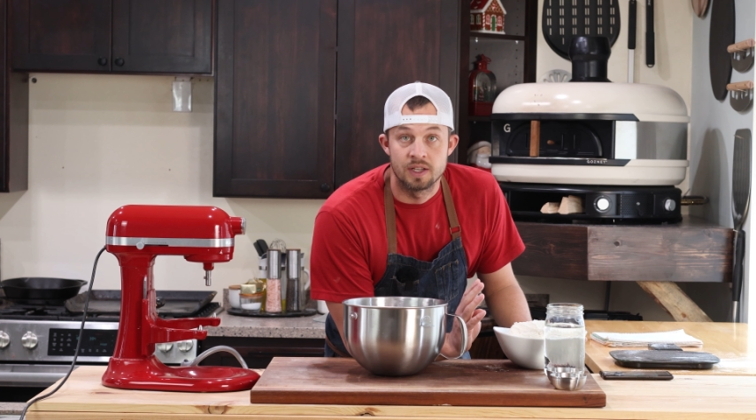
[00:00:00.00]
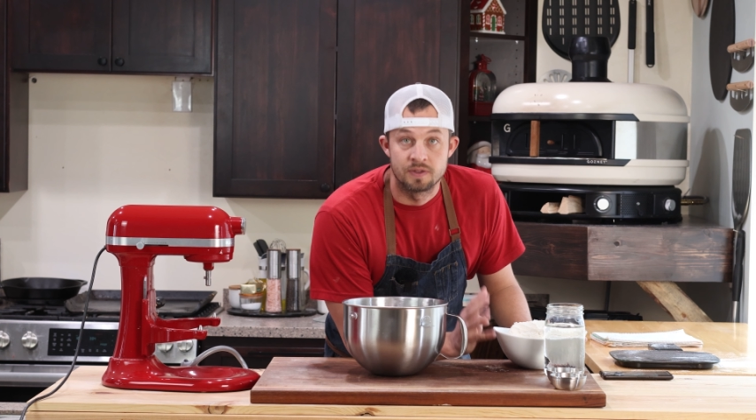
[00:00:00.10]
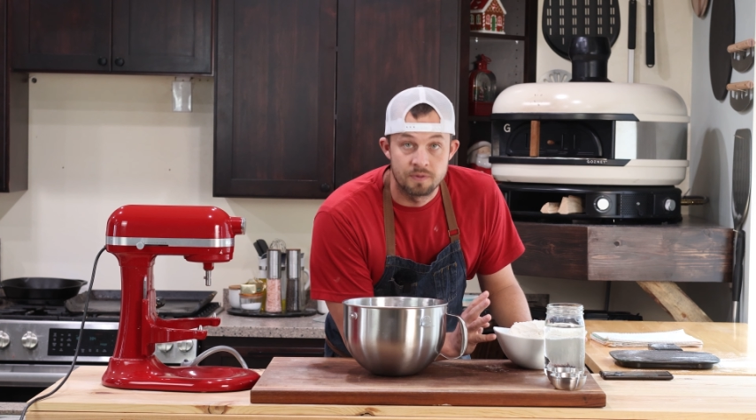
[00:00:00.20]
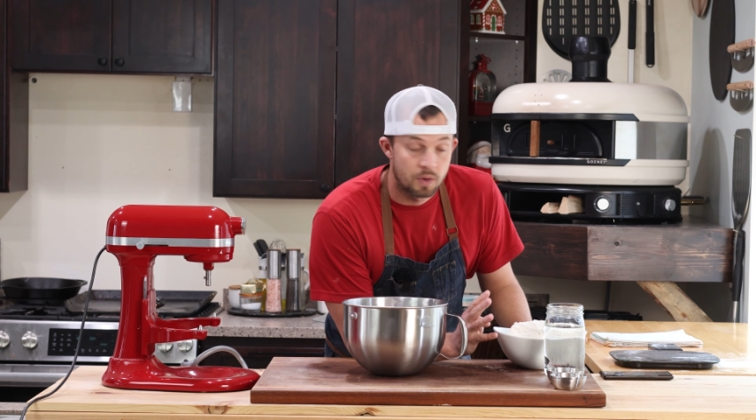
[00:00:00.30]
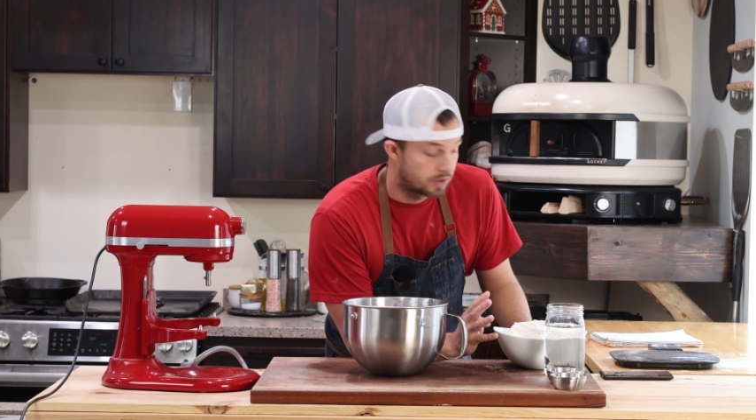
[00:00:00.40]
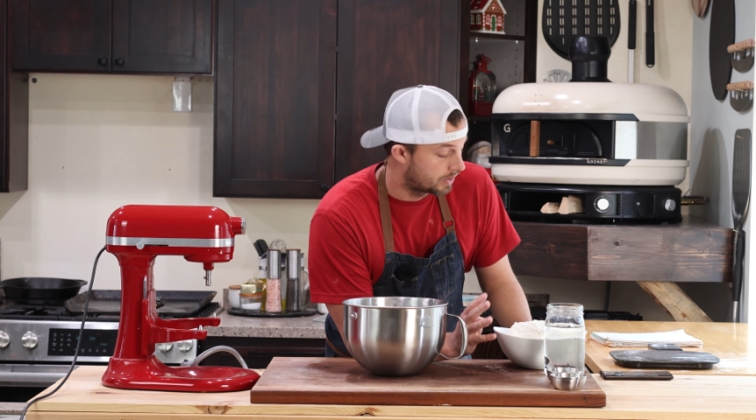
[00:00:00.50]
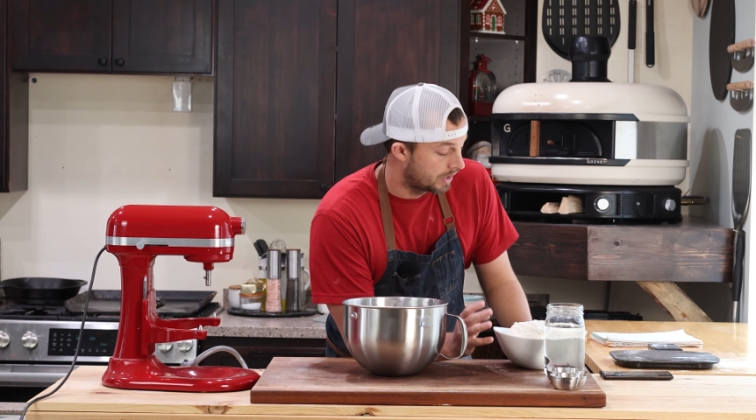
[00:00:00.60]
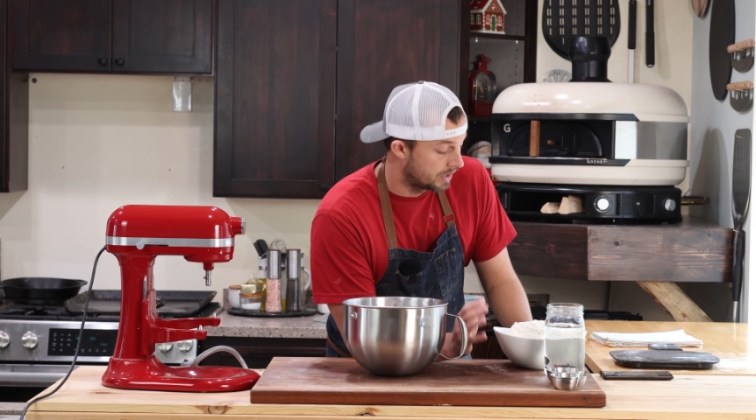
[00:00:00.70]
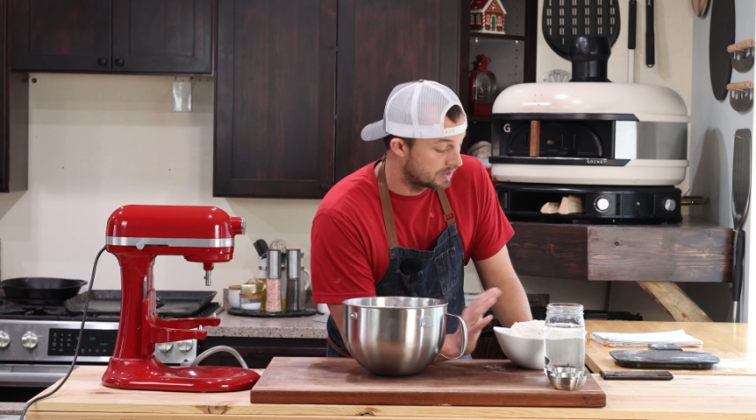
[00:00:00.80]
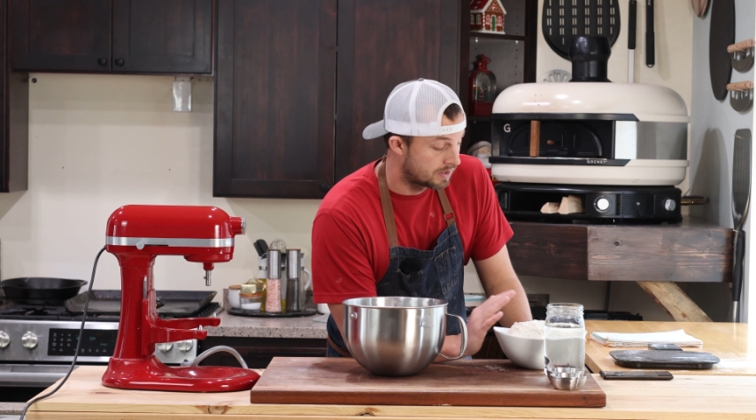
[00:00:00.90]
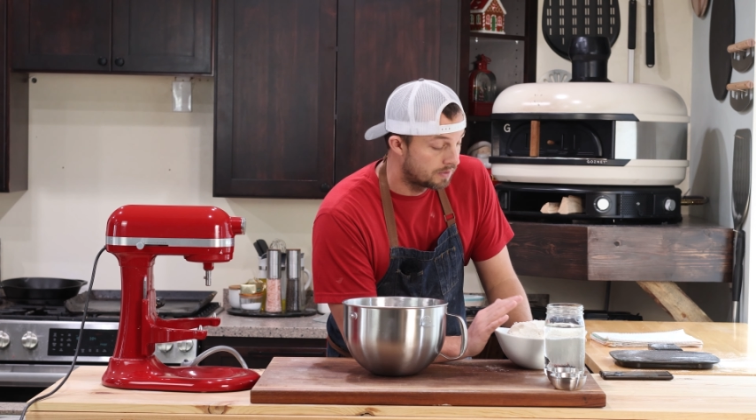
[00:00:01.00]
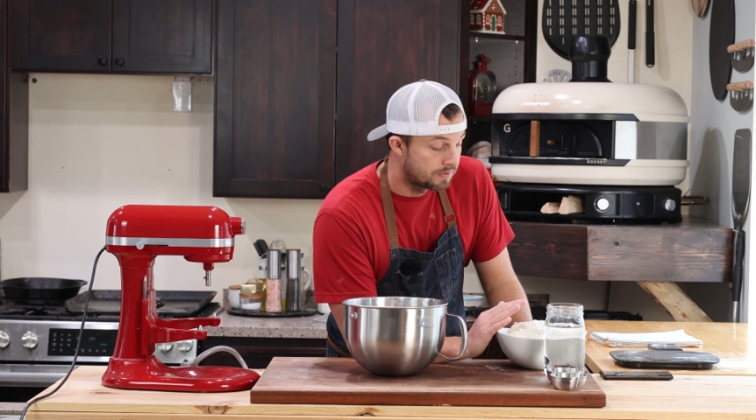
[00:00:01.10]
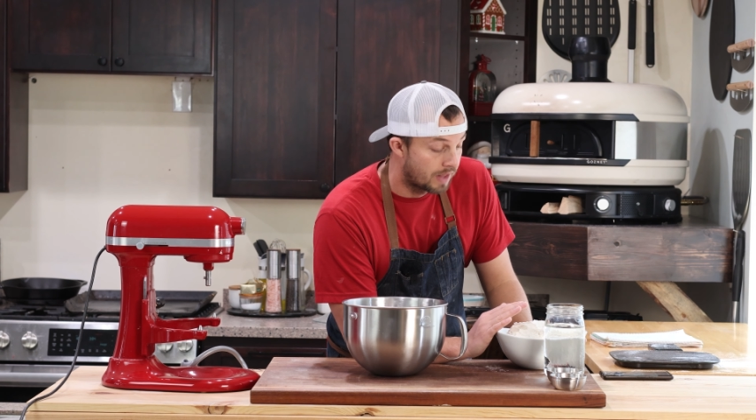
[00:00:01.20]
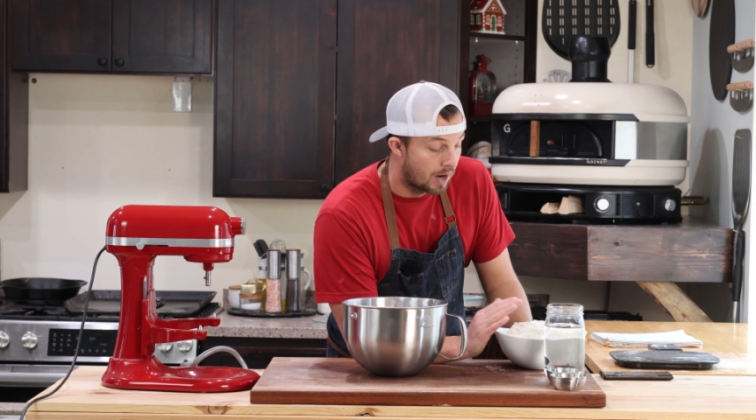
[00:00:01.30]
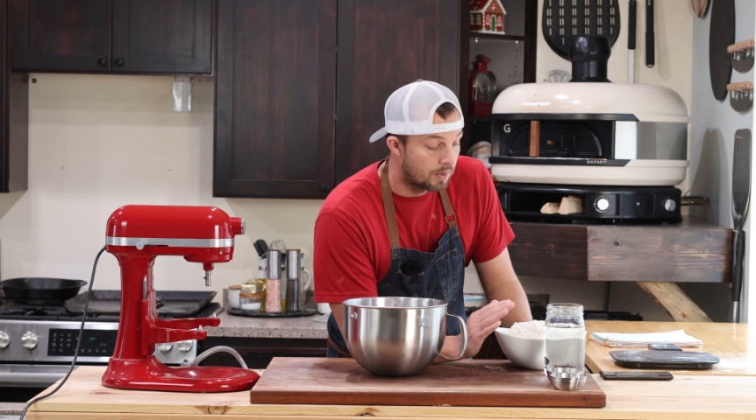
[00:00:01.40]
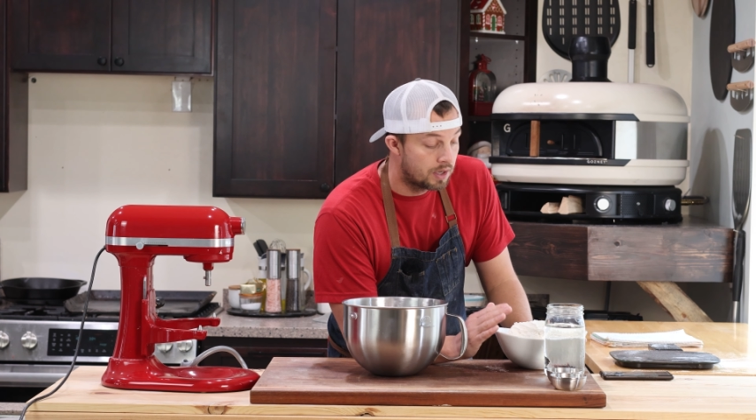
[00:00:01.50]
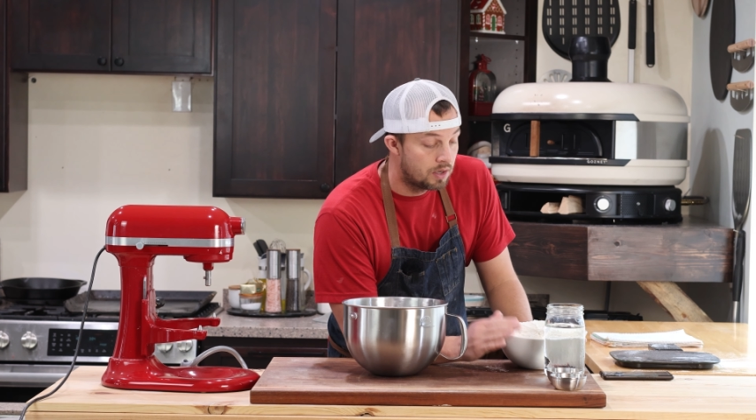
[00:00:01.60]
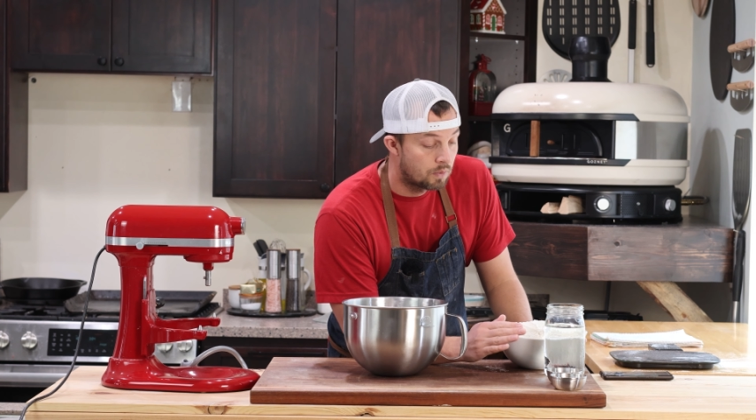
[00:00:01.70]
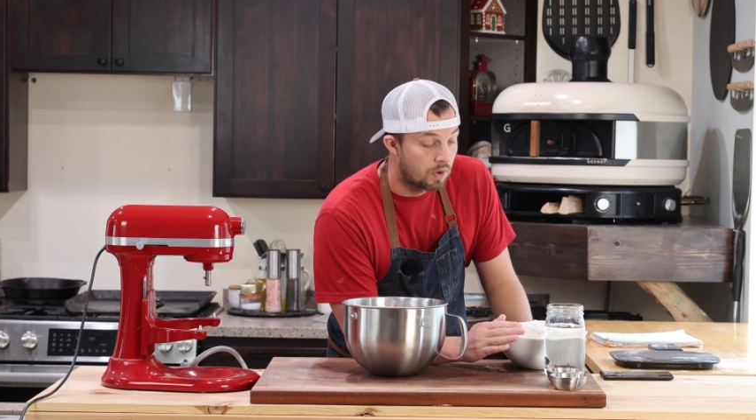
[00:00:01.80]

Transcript: is 4 ingredients: flour,